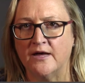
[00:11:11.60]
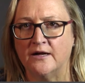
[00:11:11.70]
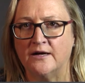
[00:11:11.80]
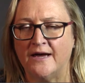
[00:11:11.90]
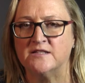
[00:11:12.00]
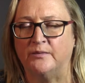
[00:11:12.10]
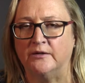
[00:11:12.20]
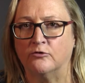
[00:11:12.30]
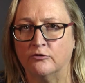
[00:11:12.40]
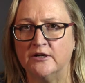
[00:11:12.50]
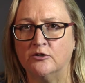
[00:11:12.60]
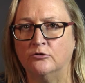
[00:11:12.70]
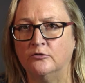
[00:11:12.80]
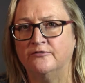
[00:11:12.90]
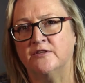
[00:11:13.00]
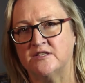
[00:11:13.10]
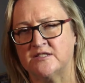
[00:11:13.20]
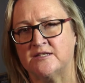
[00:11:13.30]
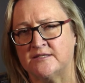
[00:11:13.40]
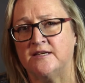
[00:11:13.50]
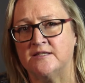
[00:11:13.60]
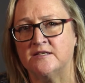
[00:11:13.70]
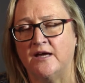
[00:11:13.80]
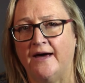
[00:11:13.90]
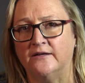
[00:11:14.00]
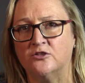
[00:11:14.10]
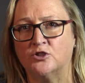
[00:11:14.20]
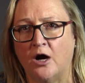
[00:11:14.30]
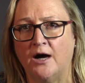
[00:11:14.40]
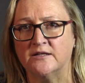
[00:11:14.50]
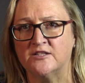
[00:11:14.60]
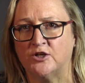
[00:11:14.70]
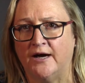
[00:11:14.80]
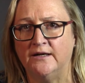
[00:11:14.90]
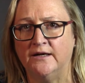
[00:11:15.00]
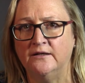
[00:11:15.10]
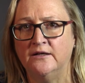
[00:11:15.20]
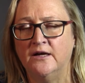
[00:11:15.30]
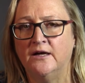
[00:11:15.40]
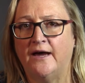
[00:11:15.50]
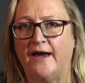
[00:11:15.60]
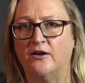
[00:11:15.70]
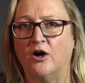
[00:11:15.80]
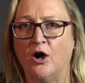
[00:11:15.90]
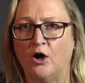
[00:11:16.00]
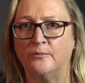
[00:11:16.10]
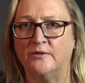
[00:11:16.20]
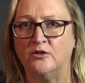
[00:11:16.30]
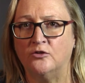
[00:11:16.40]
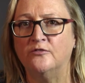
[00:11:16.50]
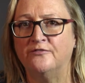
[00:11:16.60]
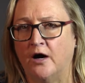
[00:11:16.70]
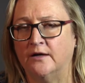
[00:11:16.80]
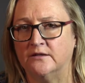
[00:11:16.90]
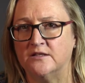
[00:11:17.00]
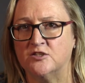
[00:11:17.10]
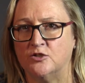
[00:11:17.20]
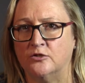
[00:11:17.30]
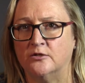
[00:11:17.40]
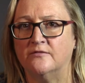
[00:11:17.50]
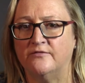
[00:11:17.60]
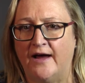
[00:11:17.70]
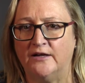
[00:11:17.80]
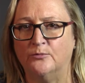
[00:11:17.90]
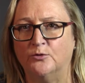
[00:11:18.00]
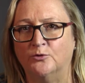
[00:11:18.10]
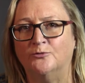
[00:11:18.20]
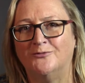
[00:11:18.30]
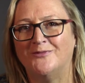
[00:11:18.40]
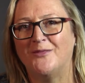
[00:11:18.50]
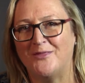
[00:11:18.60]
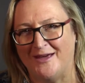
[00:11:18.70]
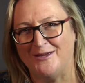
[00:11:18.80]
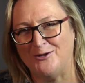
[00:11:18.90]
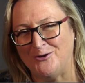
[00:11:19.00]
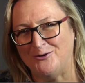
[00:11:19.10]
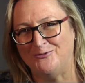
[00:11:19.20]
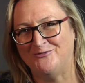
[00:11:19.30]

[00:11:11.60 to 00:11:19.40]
that it has been critical for the success at Try Australia, and I hope that you find this unit valuable. Thank you.